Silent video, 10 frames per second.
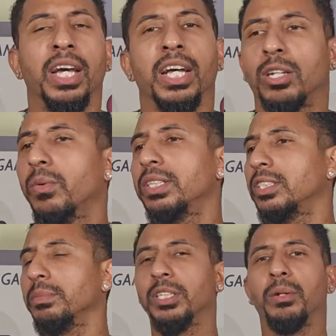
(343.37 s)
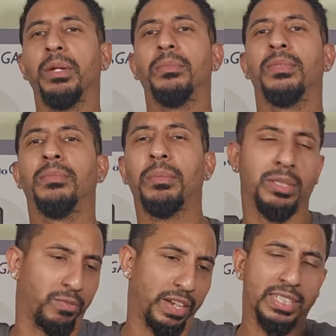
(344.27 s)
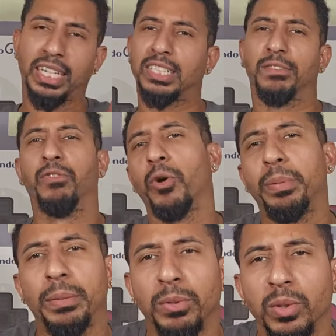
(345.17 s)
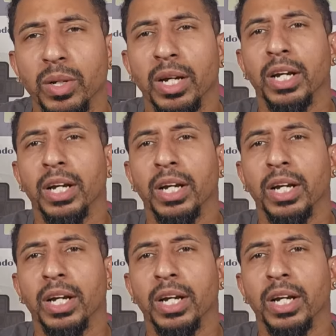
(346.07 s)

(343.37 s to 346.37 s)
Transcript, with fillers: Throw in some, you know, maybe maybe some Fantastic Four people.